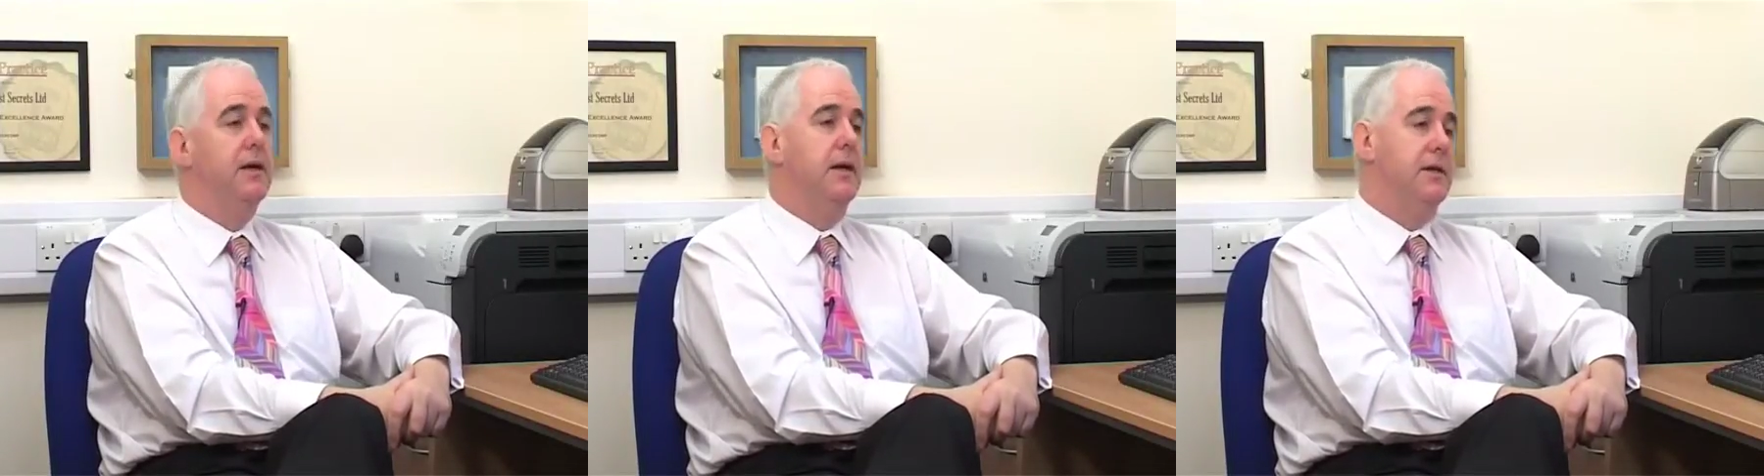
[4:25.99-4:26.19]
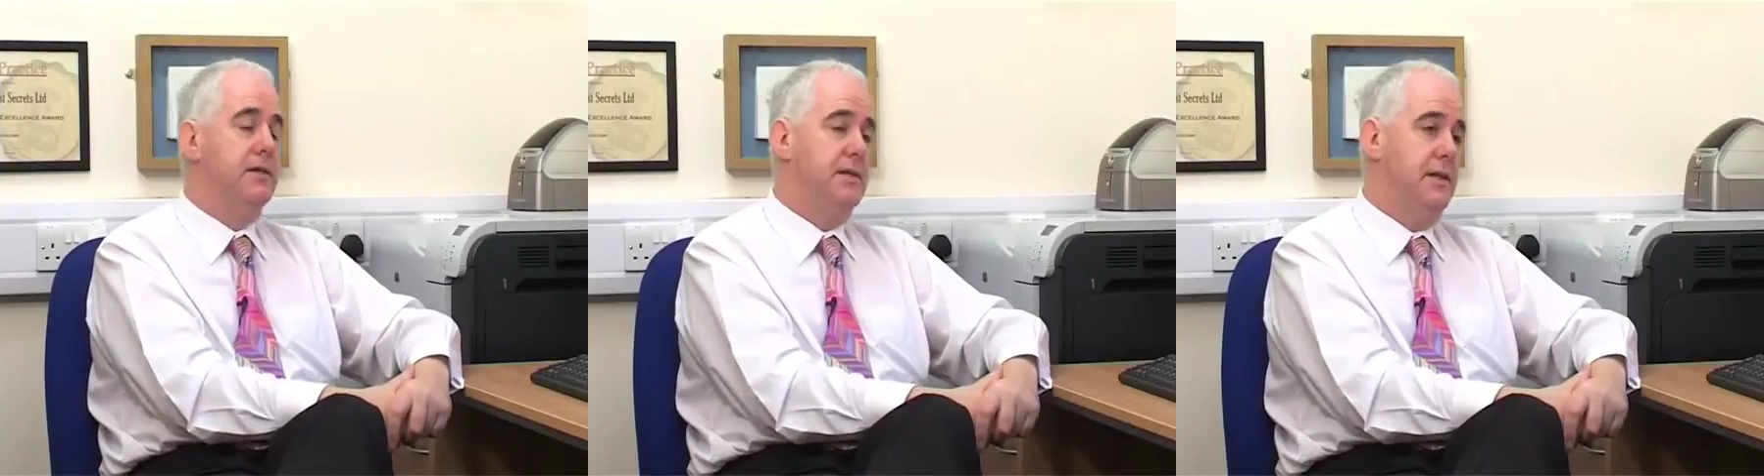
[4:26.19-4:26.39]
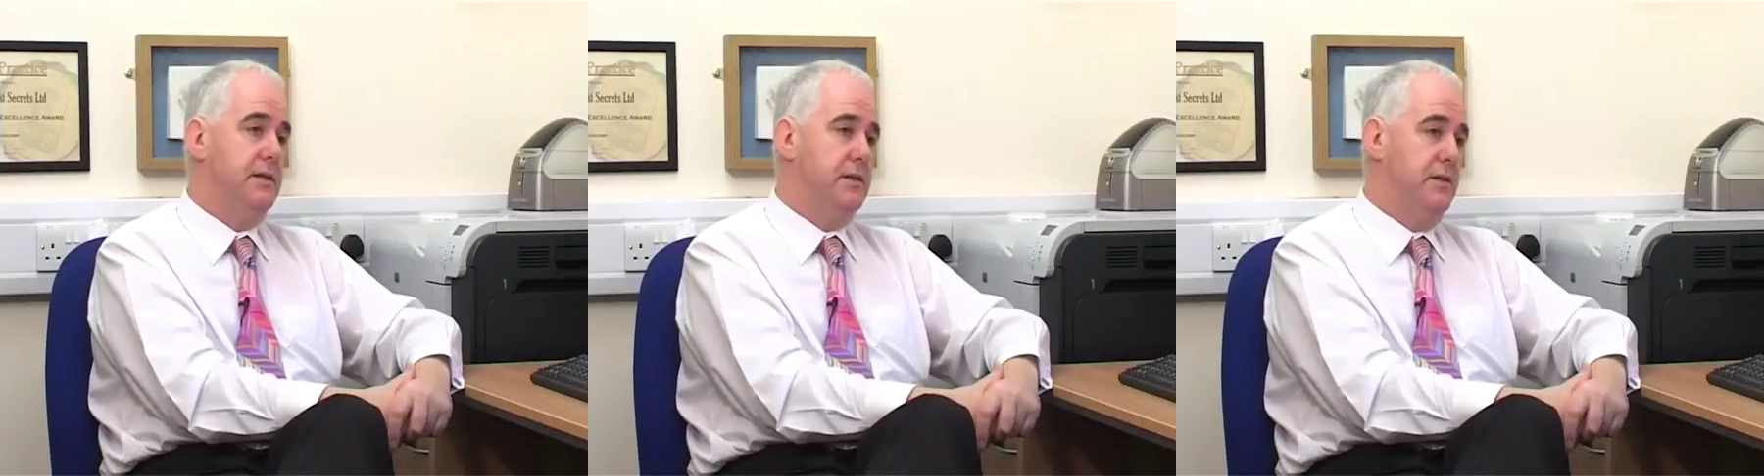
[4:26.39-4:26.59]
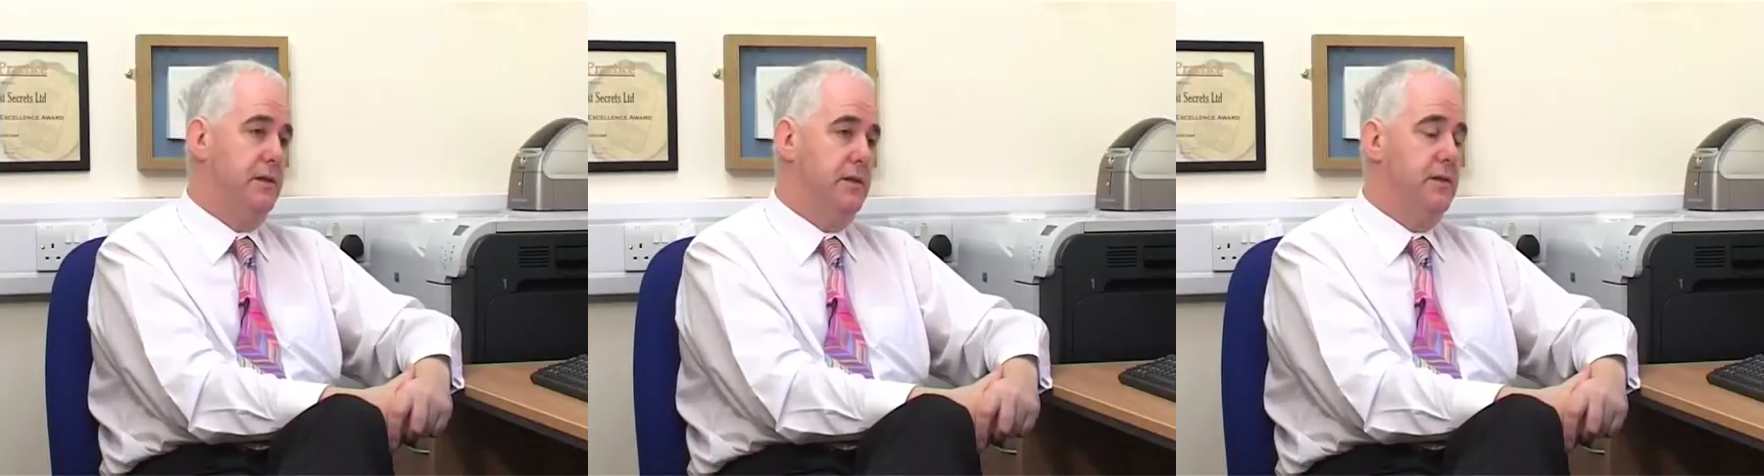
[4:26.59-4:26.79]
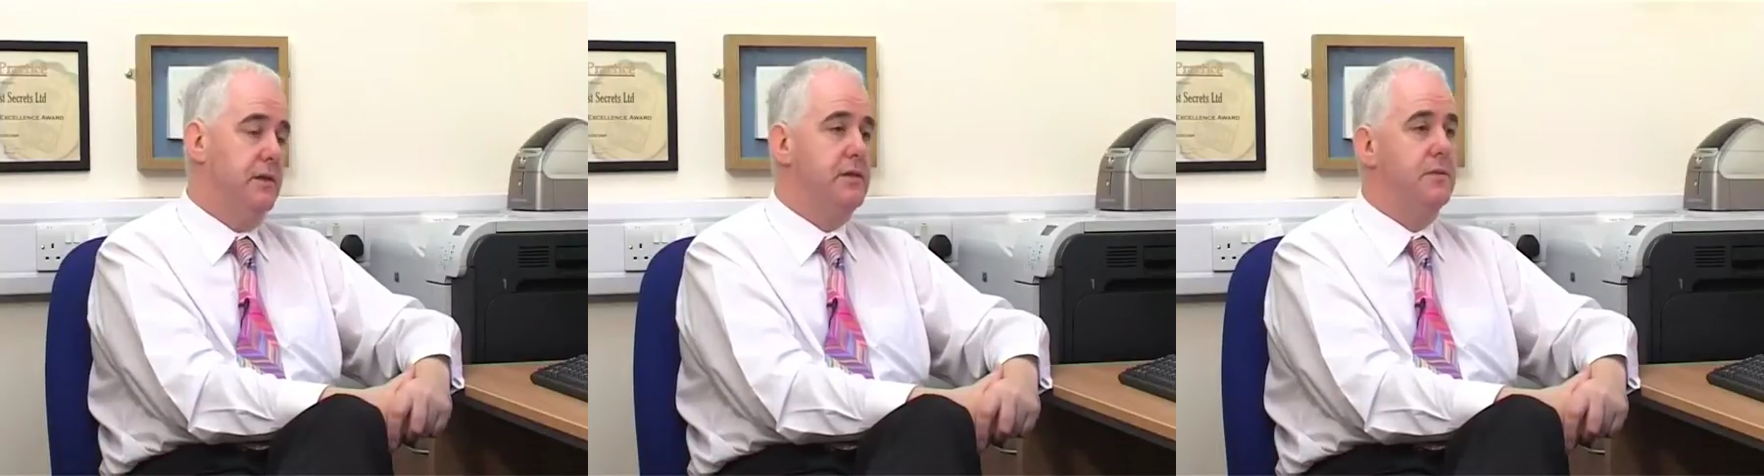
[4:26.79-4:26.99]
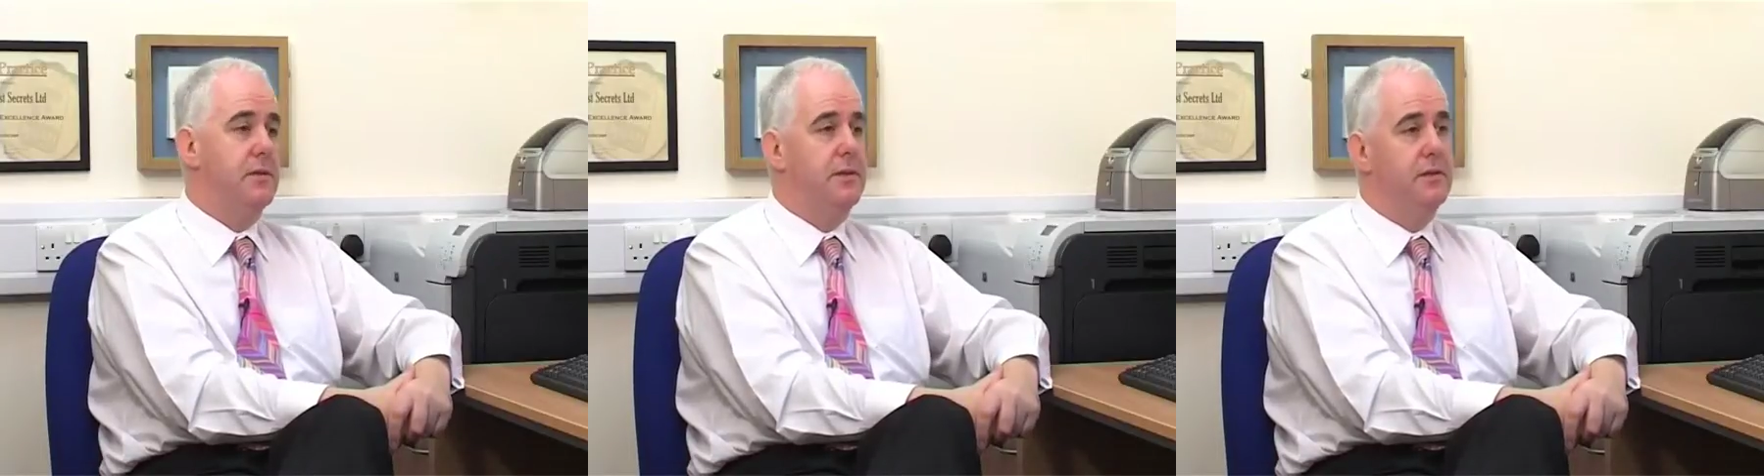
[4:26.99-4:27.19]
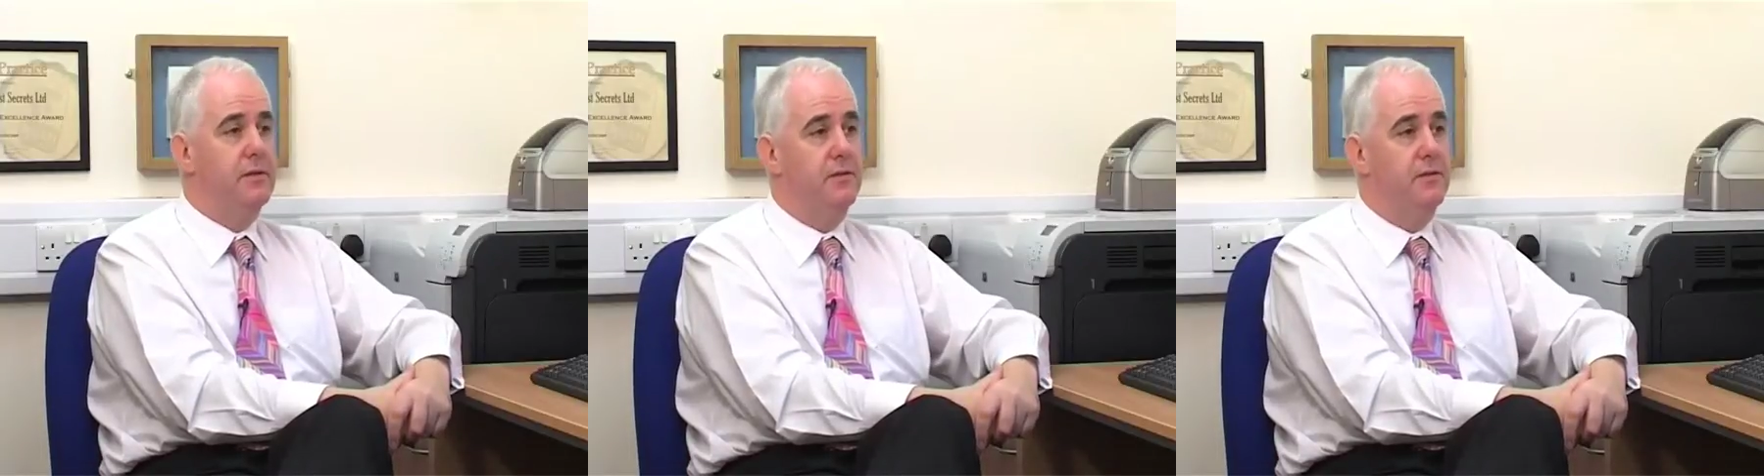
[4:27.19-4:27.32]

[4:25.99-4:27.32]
a sexually transmitted